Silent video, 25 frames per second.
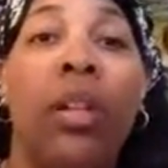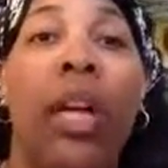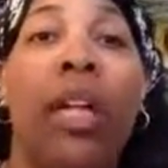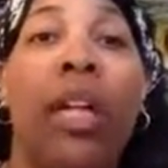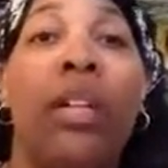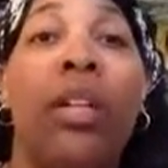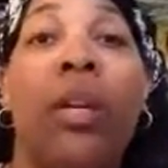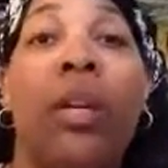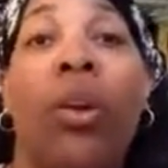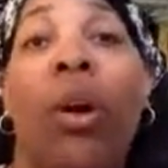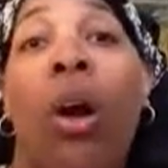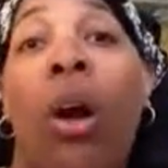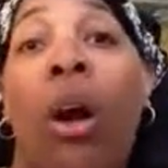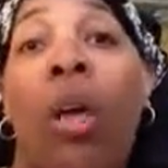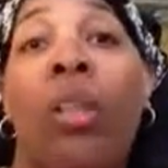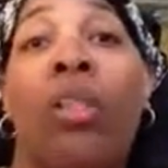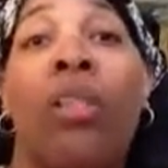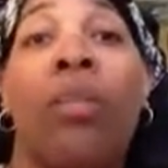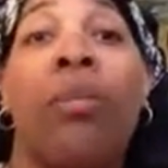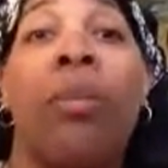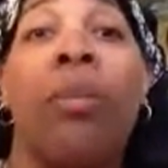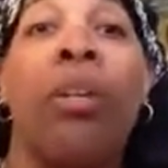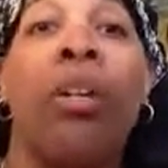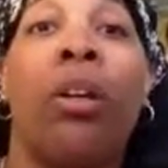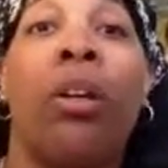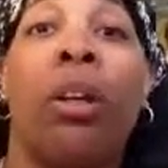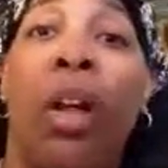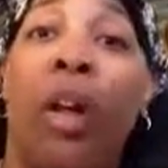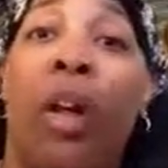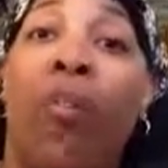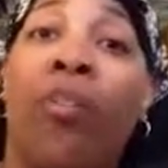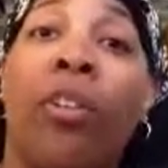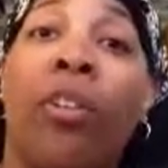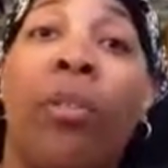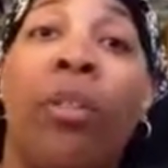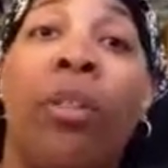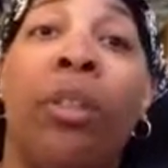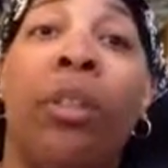and they're awesome and they're
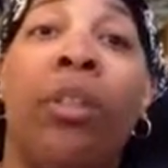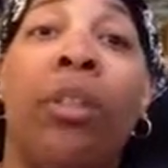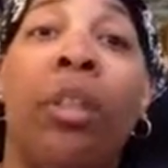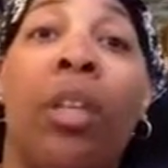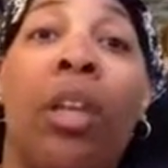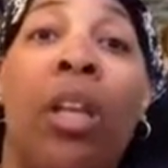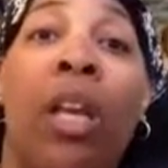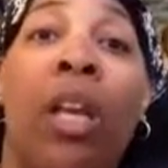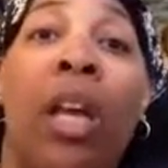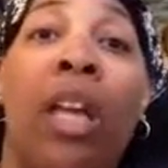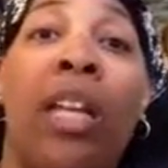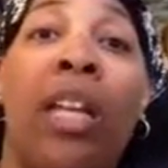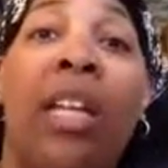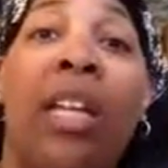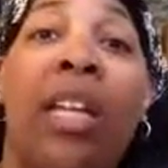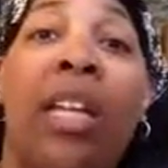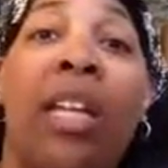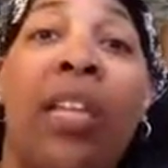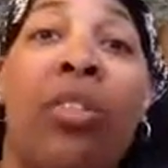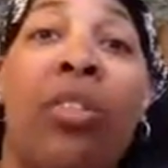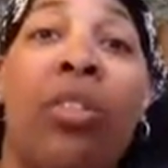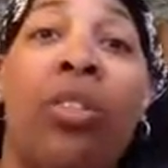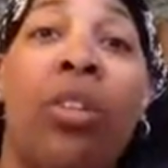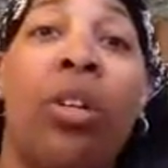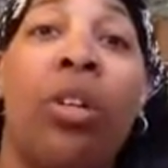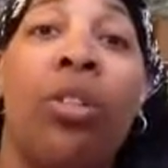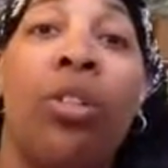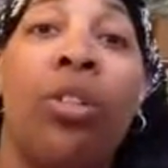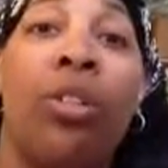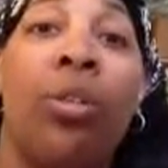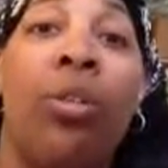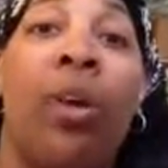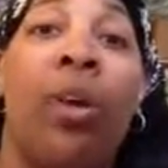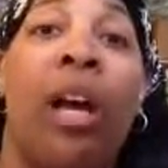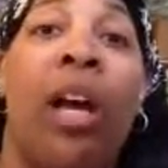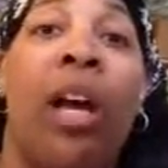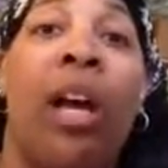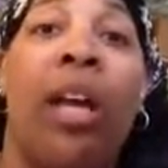comfortable and the heels aren't
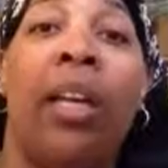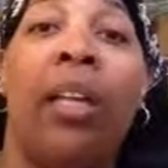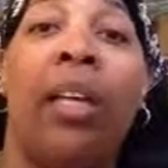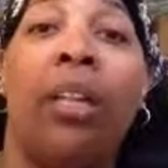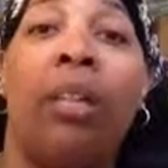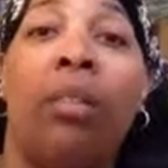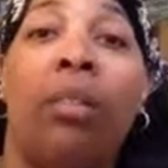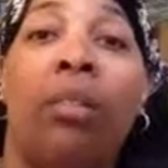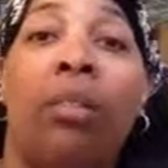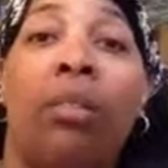too high.